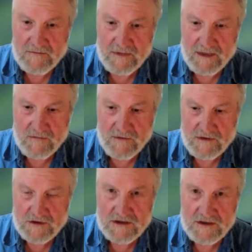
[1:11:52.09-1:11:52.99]
But
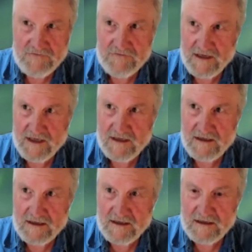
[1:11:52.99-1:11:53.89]
when she
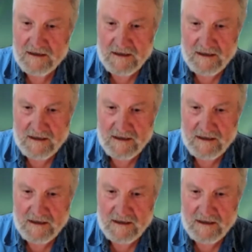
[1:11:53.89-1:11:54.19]
finally